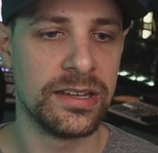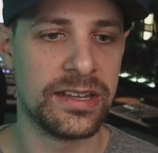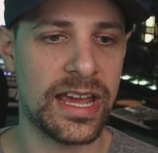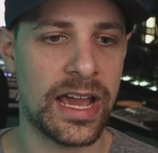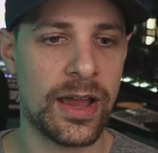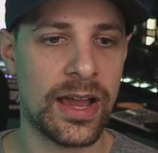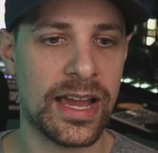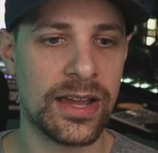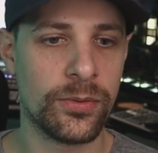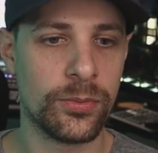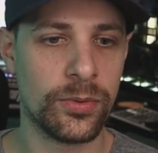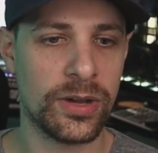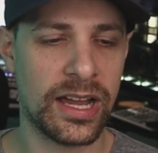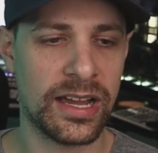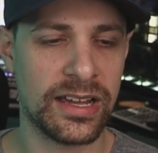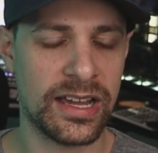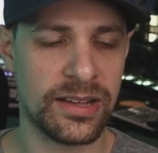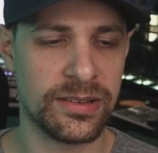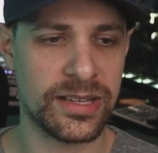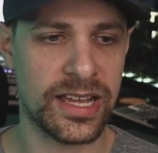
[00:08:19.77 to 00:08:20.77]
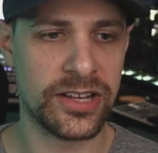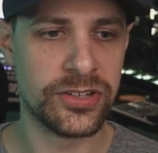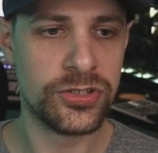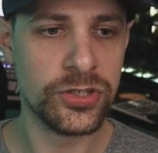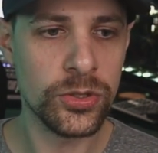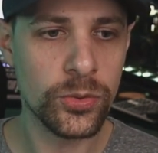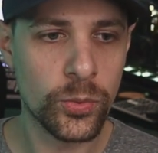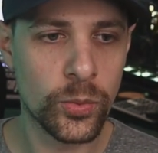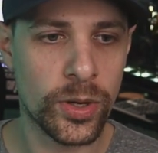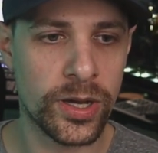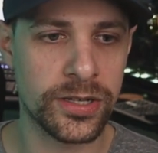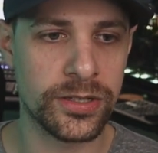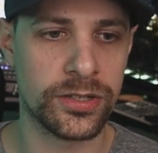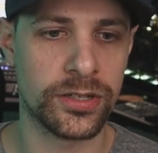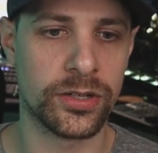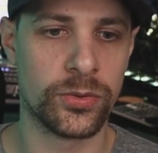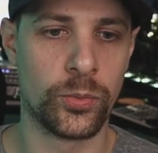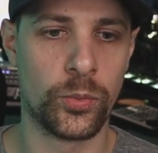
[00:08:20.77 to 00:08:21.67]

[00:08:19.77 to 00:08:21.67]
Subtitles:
Now, I do wonder